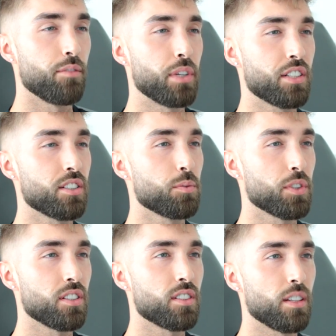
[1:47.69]
mixes with
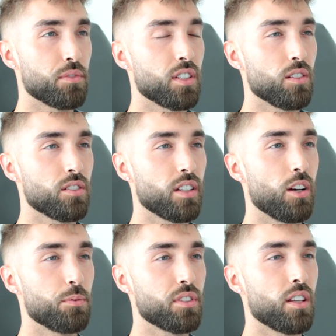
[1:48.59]
the stem cells and
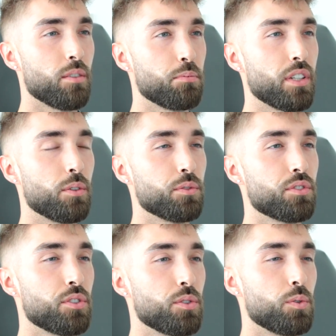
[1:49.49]
helps them be able
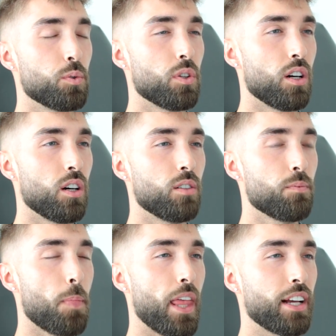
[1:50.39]
to, uh,
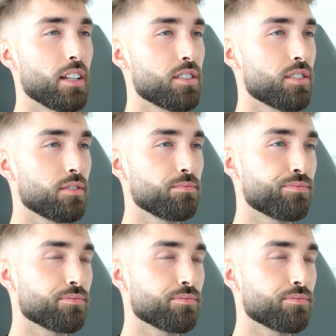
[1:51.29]
I guess,